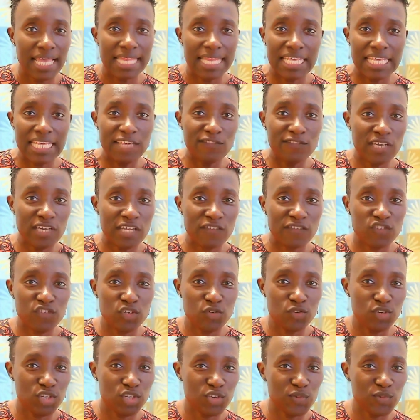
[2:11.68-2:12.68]
And even
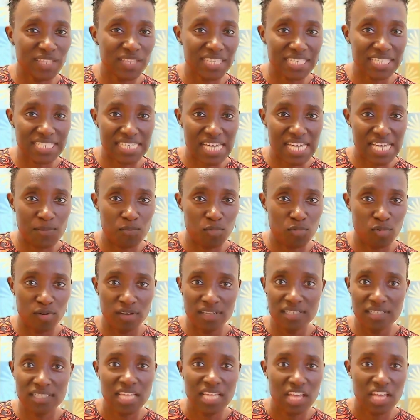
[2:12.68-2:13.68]
if you knew what the type
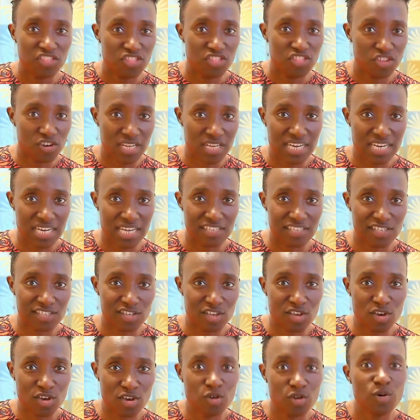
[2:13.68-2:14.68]
was 30
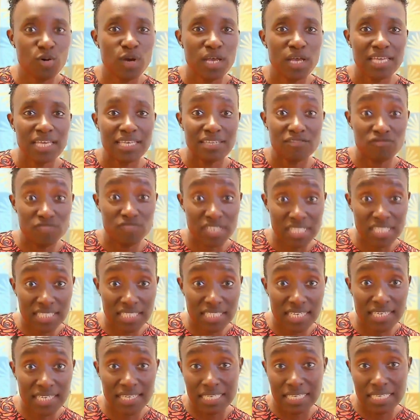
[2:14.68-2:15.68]
days ago,
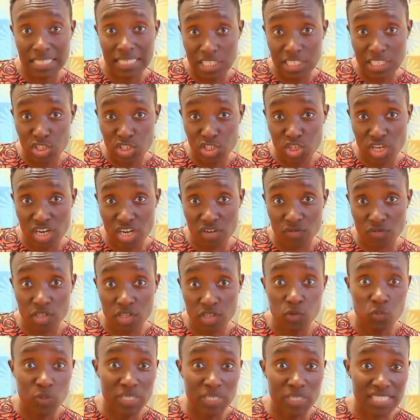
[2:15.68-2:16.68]
really, in
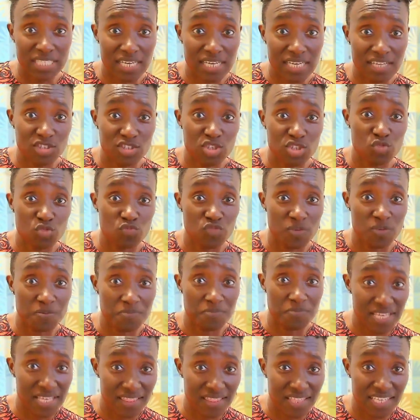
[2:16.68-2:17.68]
general, we tend to
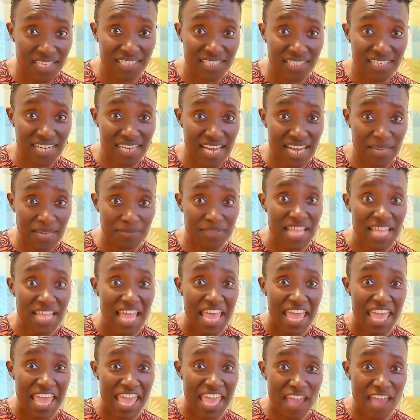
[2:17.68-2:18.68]
repeat these
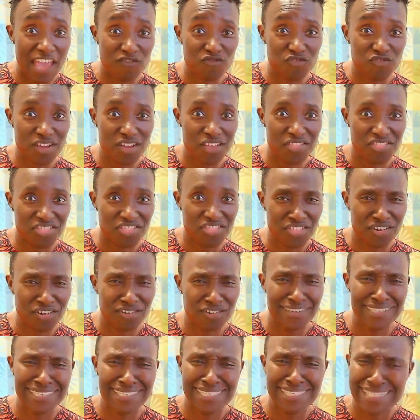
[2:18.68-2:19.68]
types every
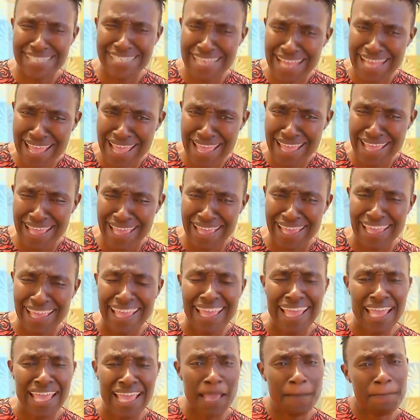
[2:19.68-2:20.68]
third day.
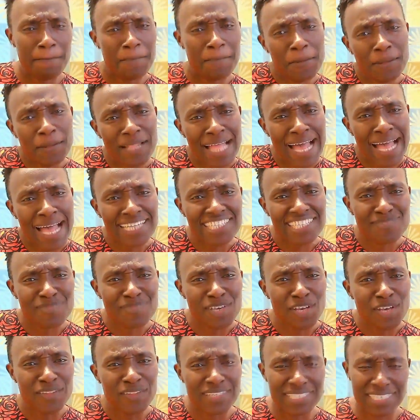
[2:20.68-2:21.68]
And people ask
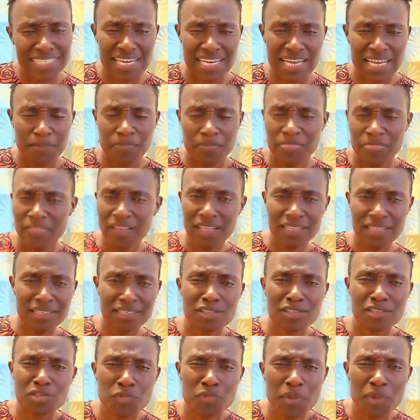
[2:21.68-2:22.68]
me all the time, they're like,
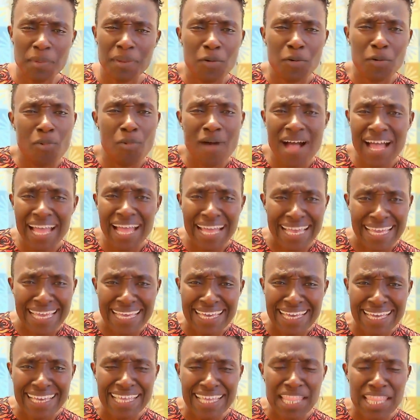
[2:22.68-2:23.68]
Dr. Onwuemene,
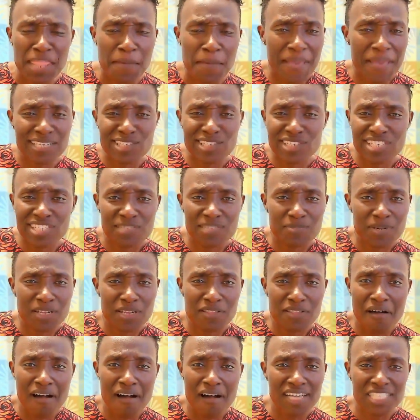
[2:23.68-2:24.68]
why? The patient has
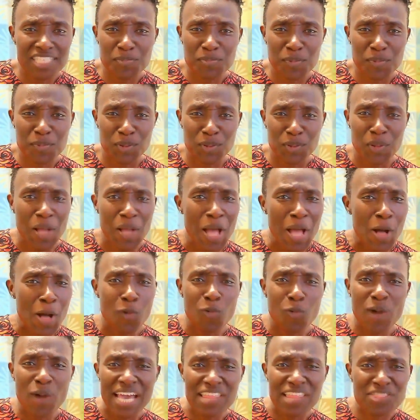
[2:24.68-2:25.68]
been in the hospital.
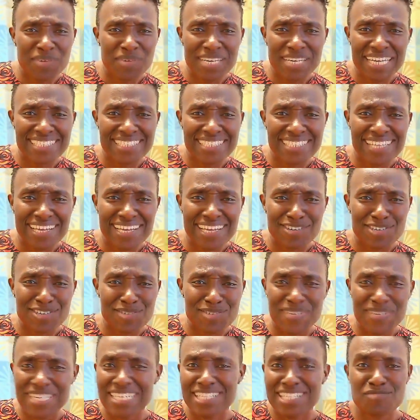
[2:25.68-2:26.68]
Why three days later
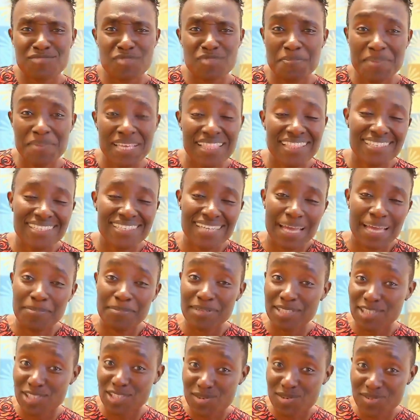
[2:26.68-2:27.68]
do we need to repeat the
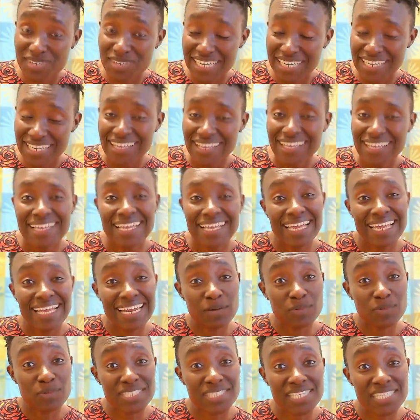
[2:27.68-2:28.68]
type and screen?
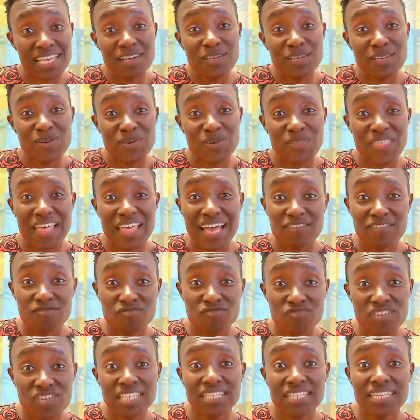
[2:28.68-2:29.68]
And I will tell you that
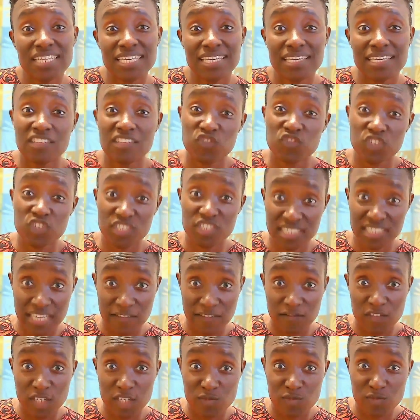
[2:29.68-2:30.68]
really it's for
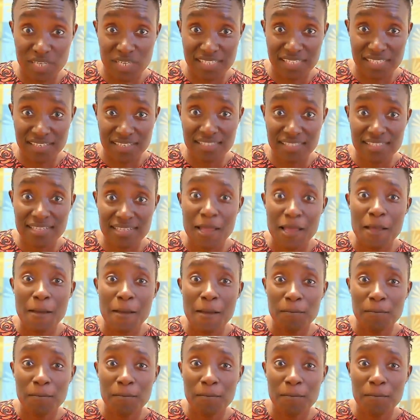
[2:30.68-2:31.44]
safety reasons.